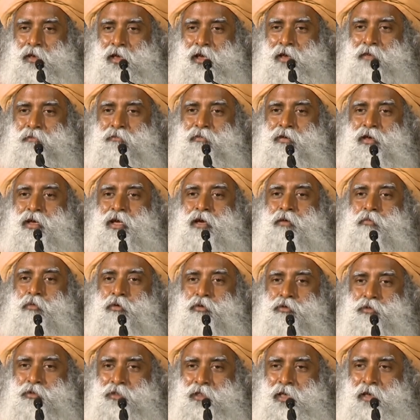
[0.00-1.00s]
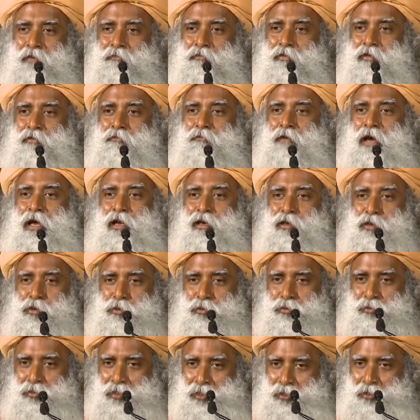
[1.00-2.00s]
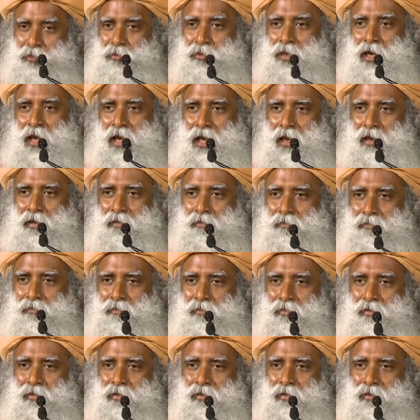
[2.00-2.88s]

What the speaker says: every emotion, every value that you have